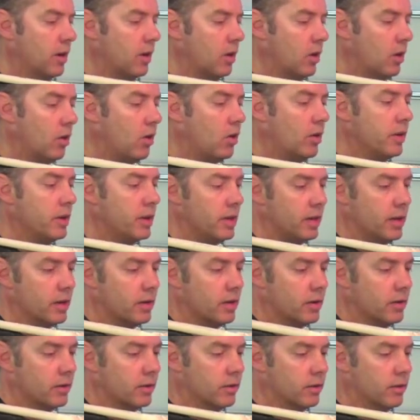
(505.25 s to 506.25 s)
on
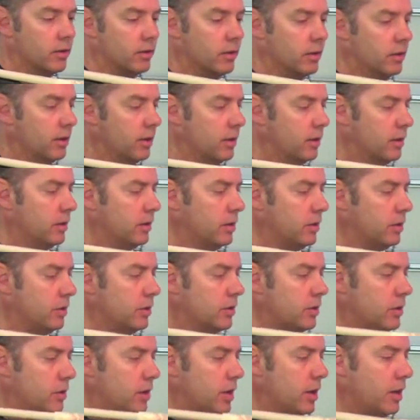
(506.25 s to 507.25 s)
here
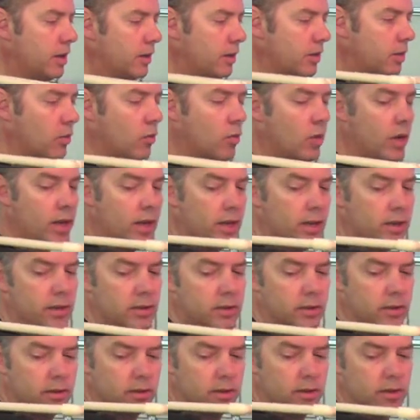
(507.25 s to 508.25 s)
just checking the
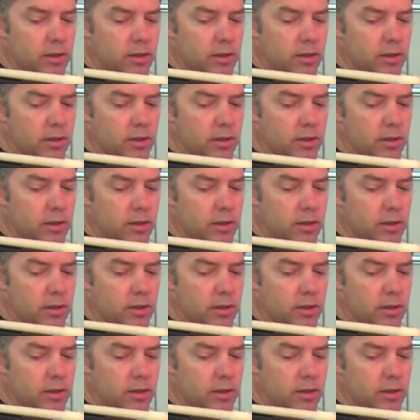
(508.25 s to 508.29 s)
weight,